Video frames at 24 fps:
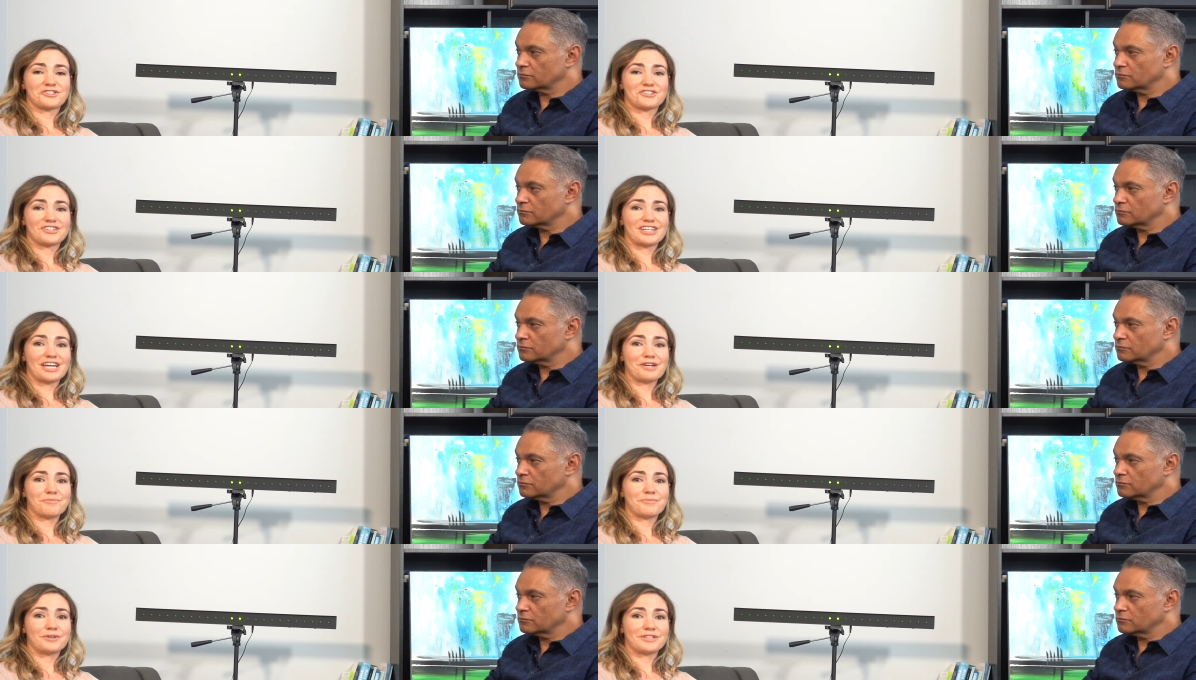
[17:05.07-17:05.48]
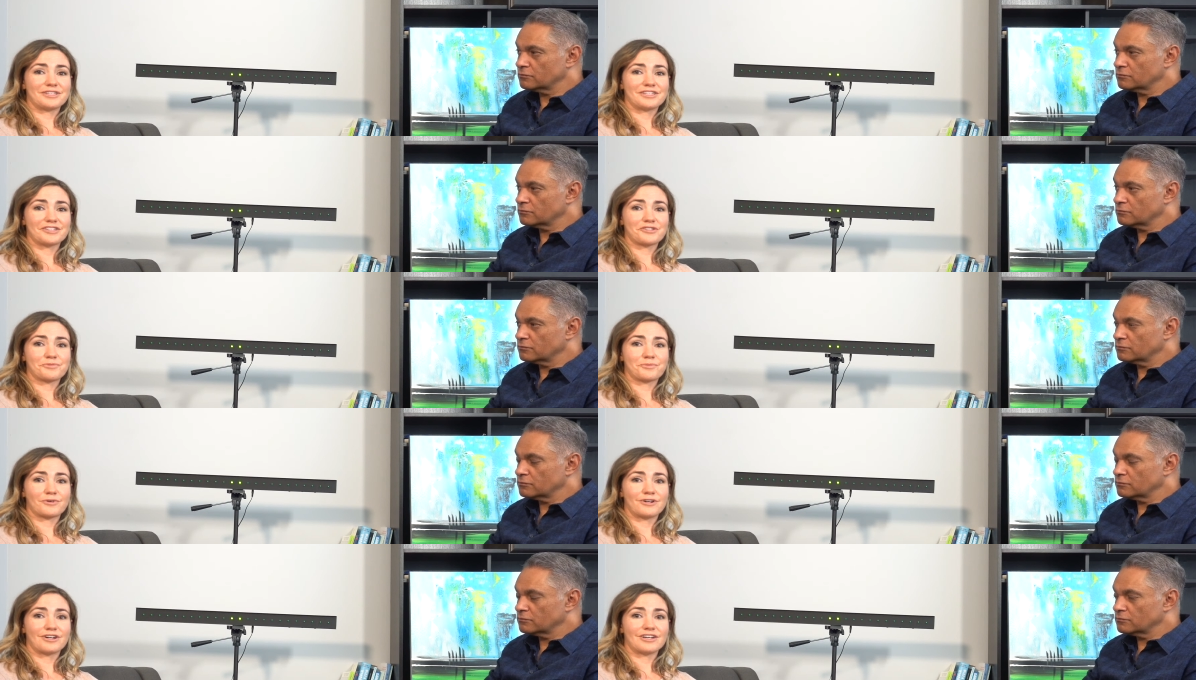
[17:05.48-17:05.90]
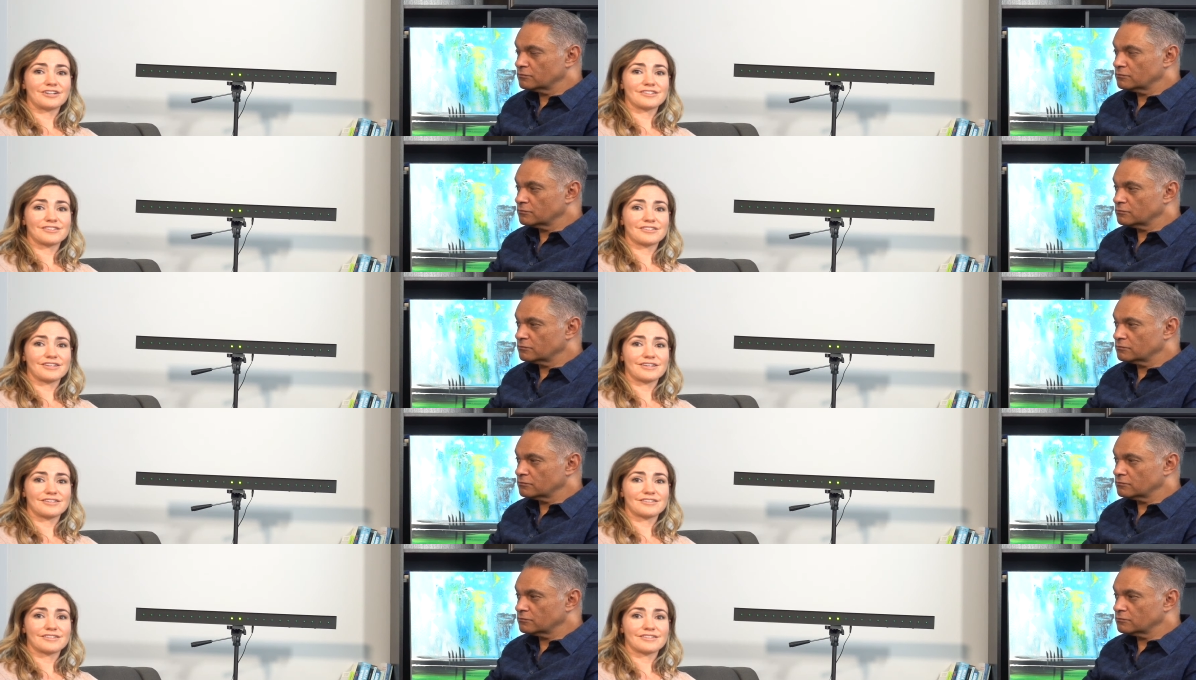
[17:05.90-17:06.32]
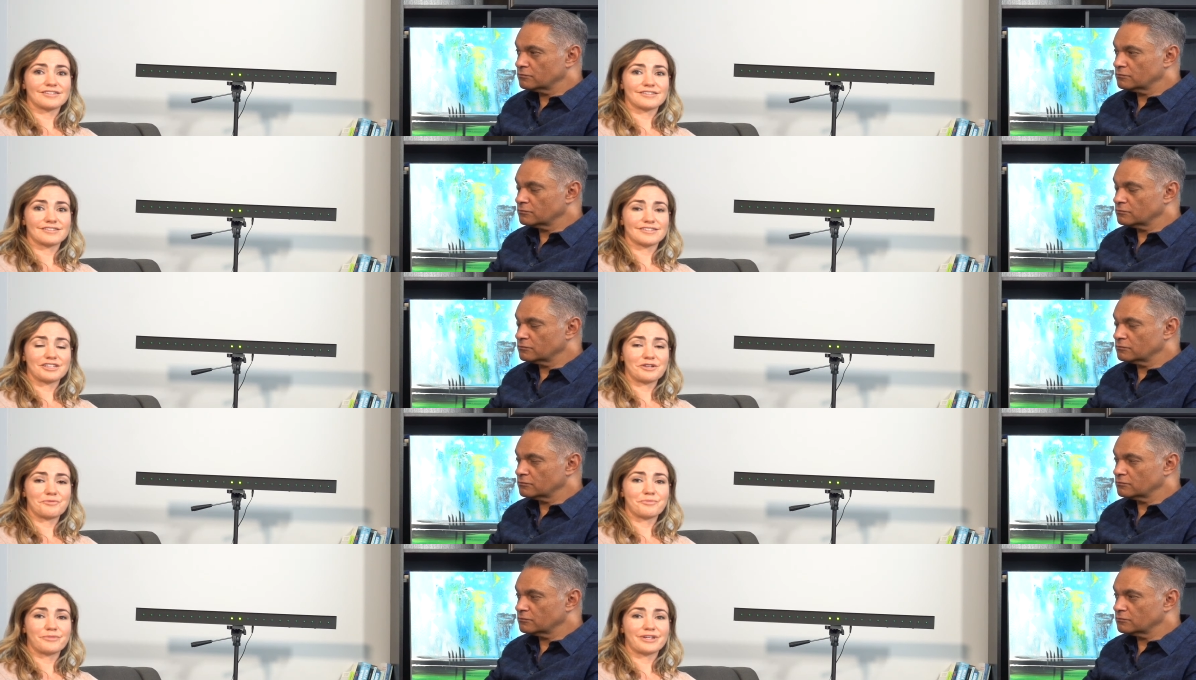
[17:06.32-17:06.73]
Speaker 1: step in this process to
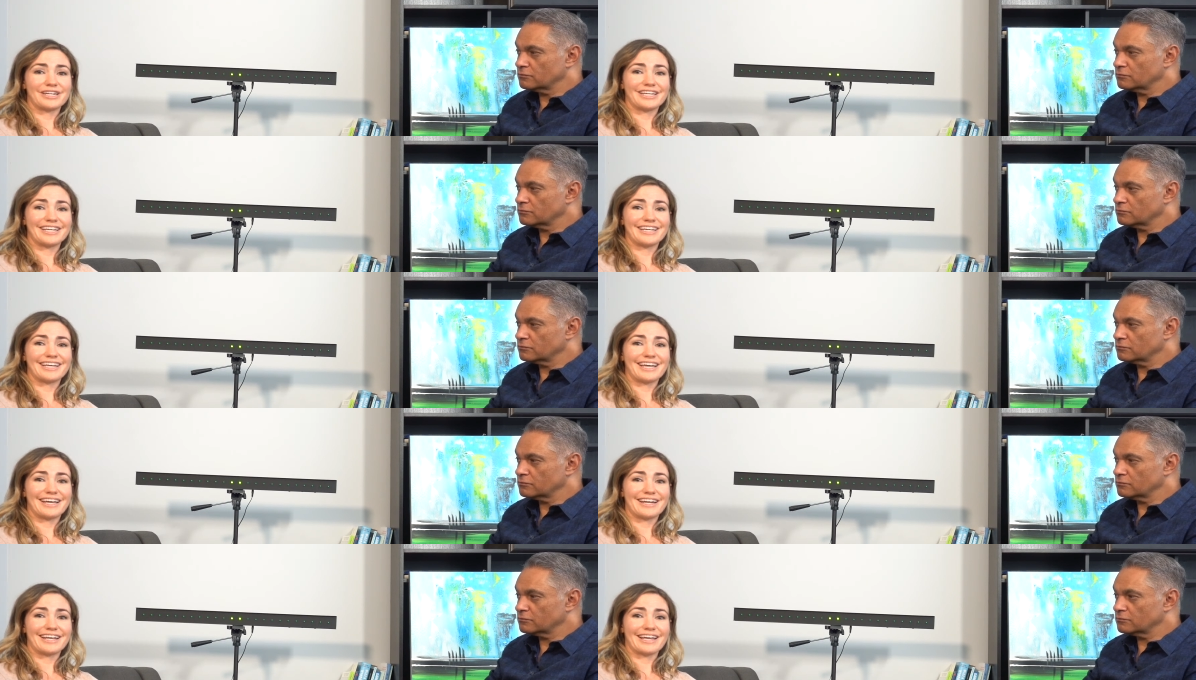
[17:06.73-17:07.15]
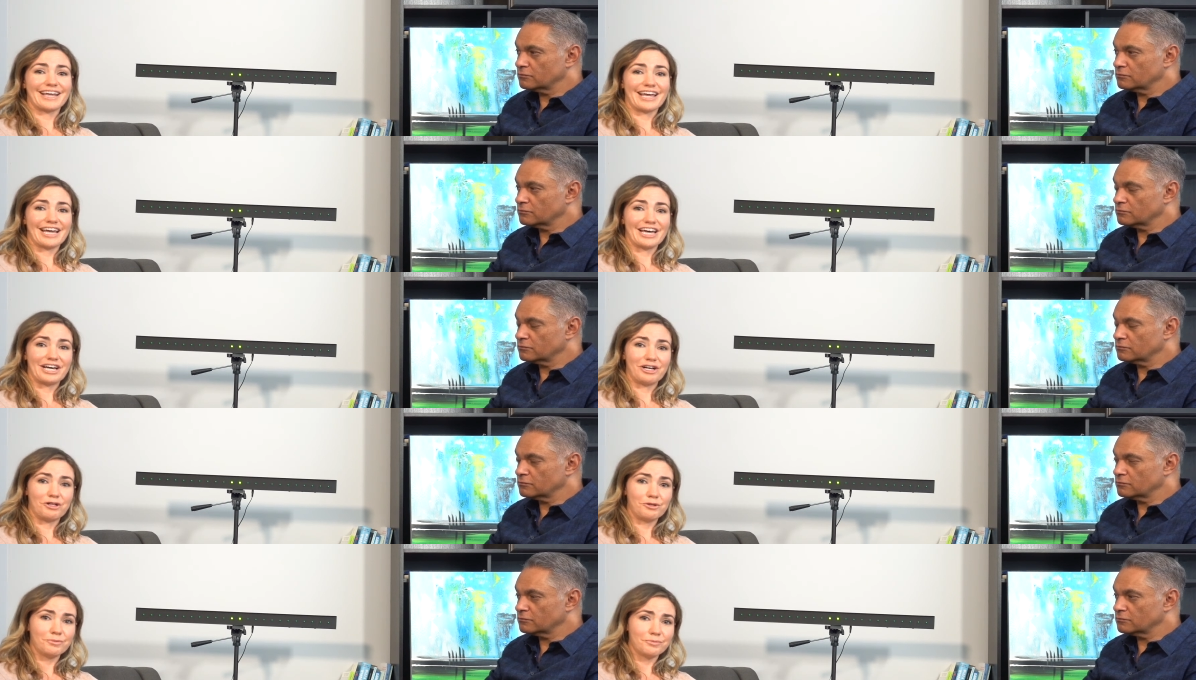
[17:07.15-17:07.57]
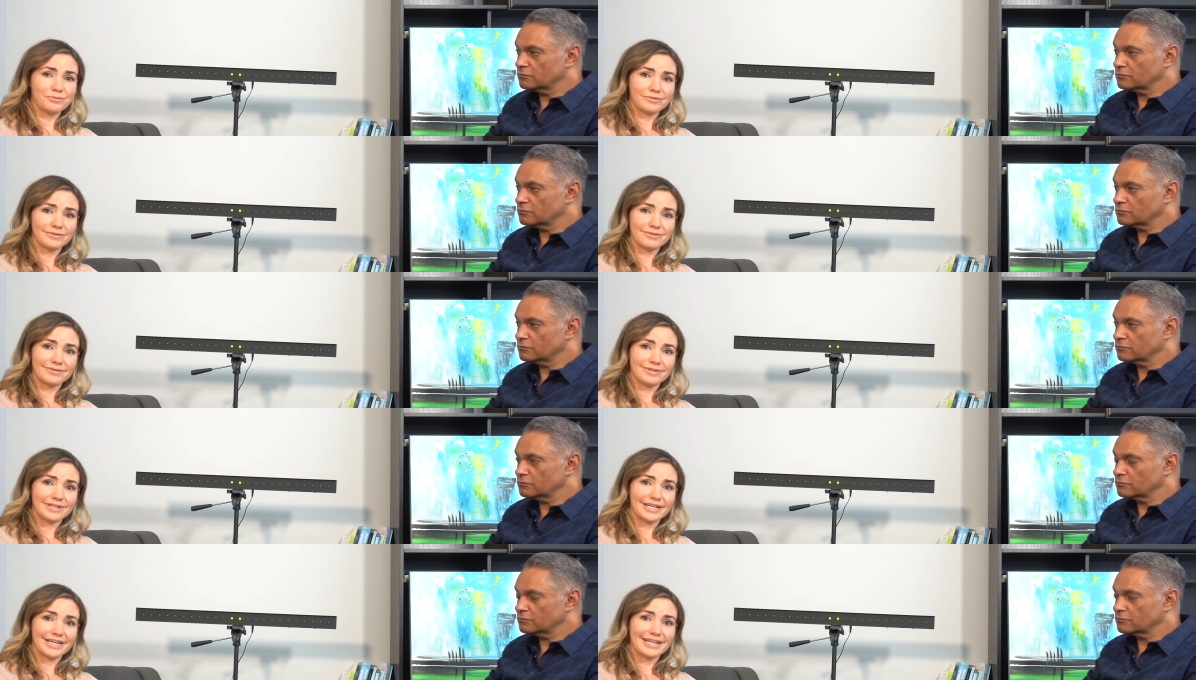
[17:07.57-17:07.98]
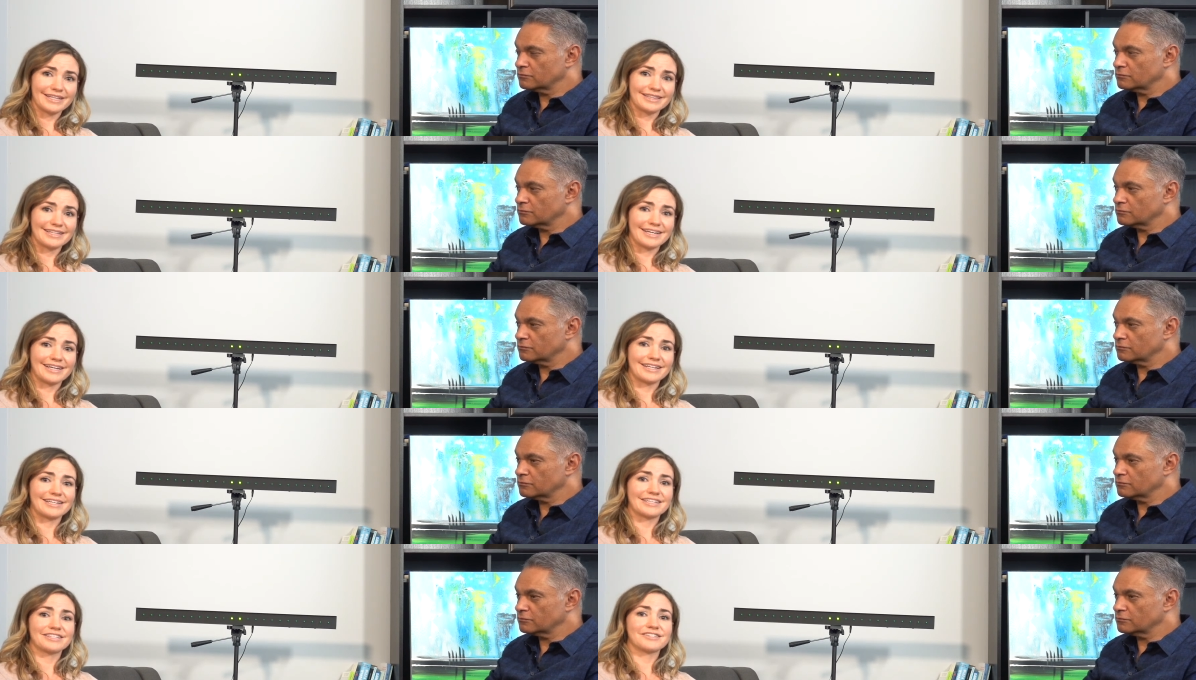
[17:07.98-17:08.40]
somebody getting help, and
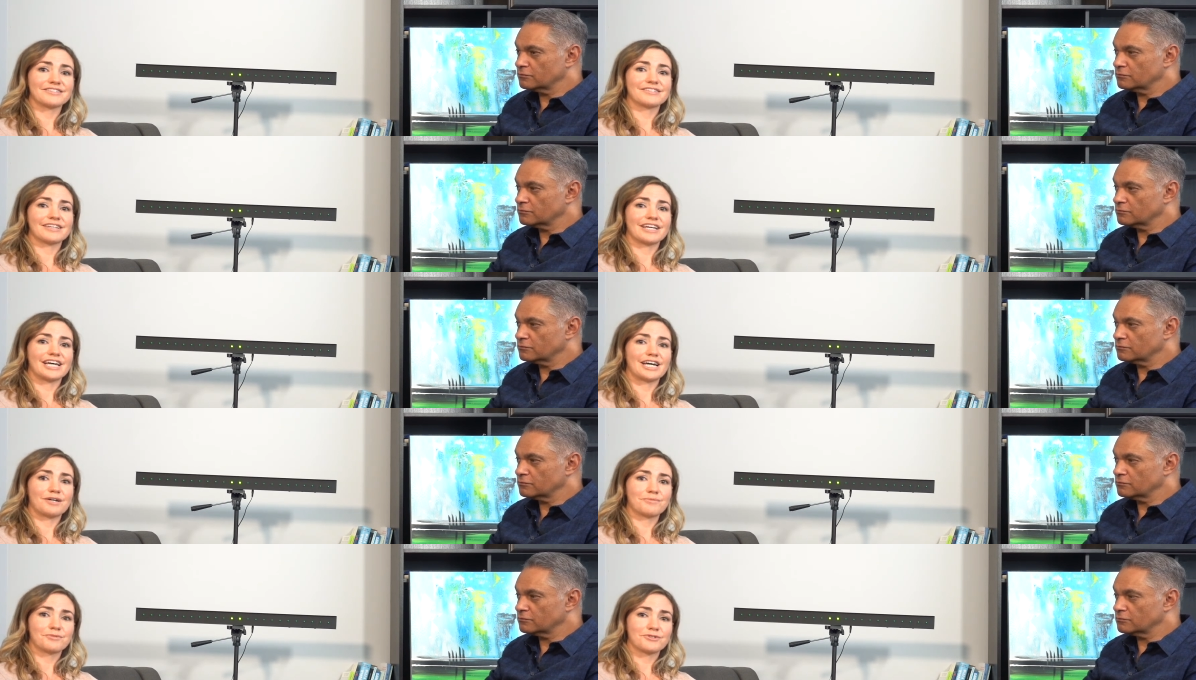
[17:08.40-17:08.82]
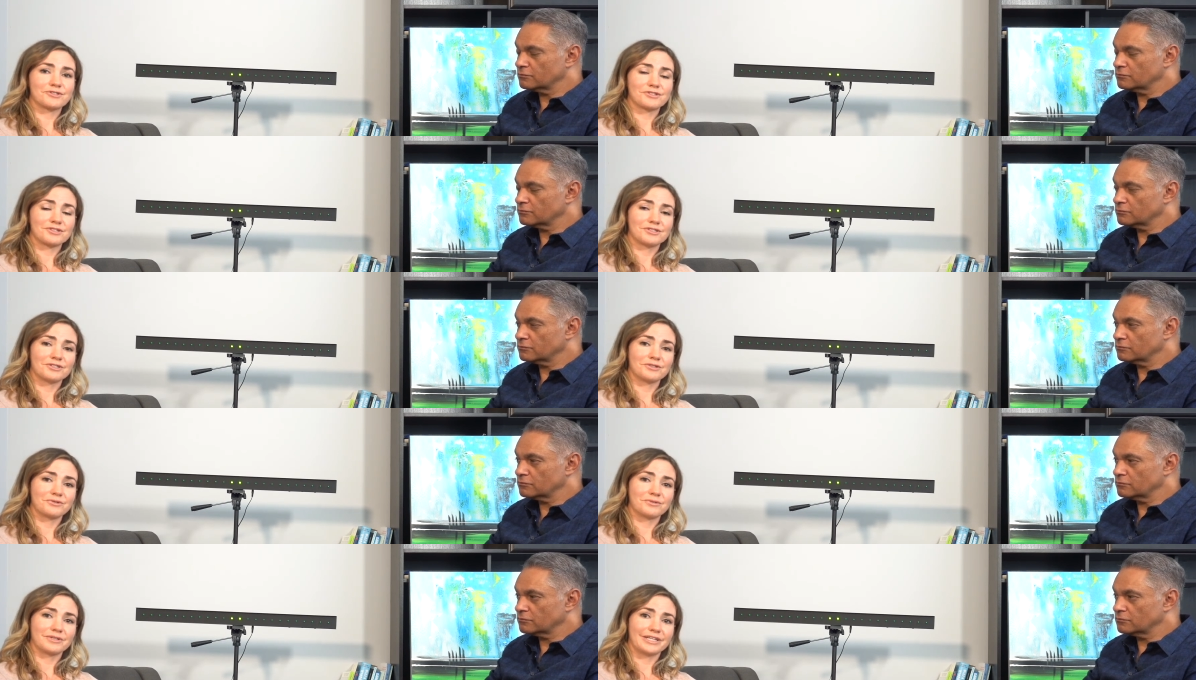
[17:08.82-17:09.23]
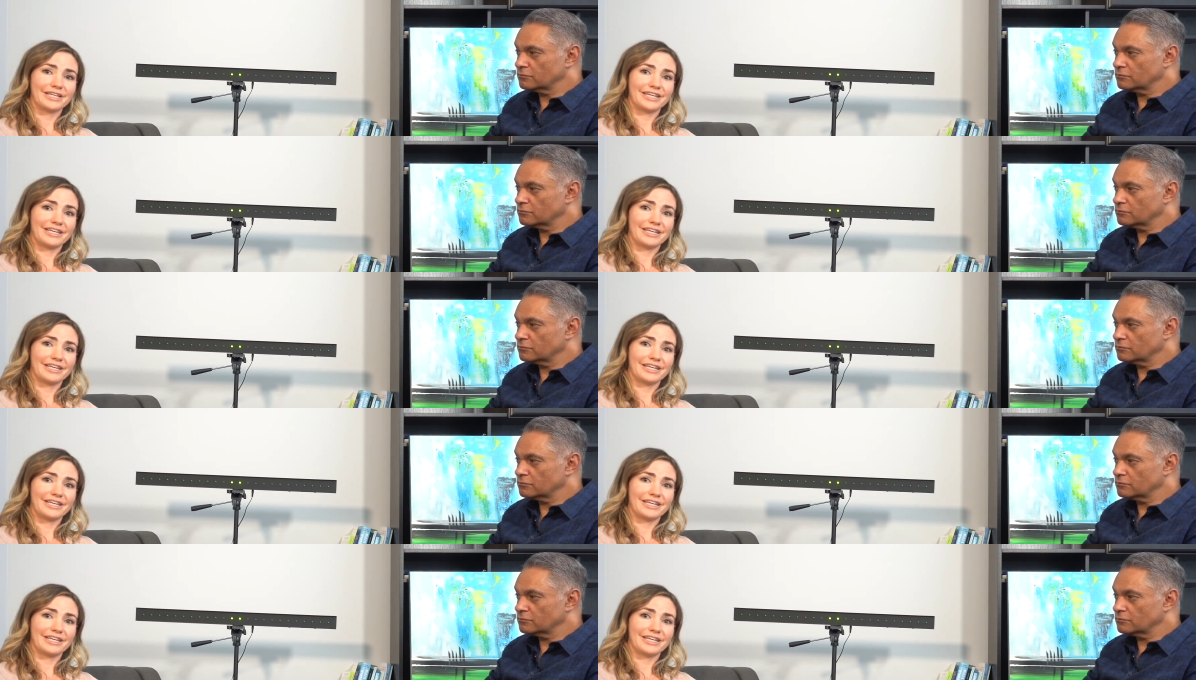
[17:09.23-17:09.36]
that is absolutely